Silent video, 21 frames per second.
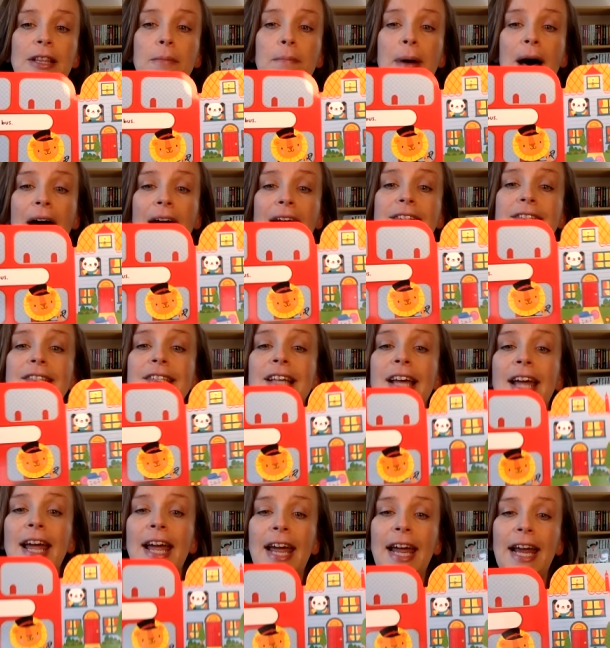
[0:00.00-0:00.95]
the bus,
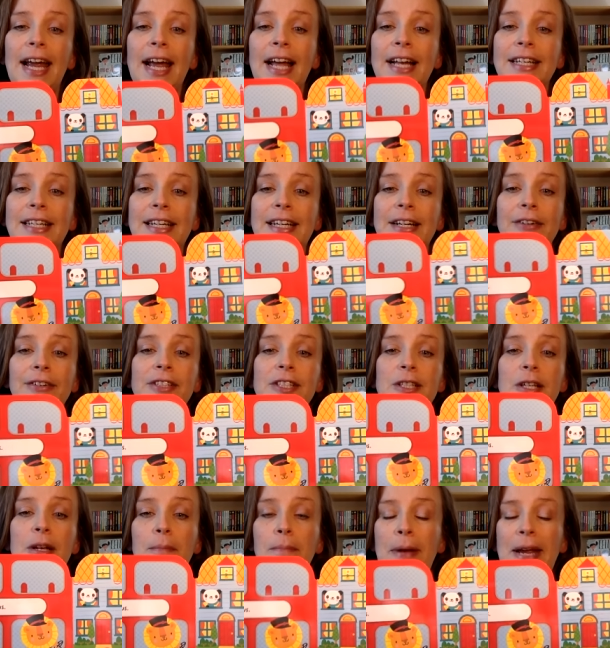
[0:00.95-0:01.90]
and
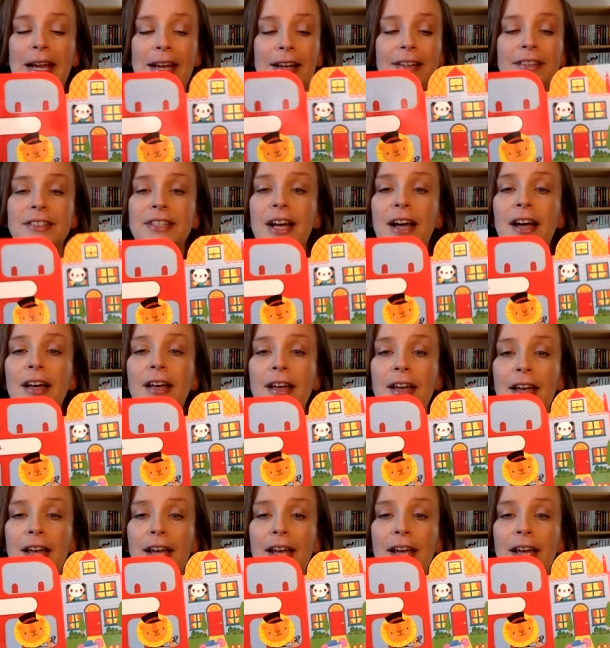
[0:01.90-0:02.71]
here's Panda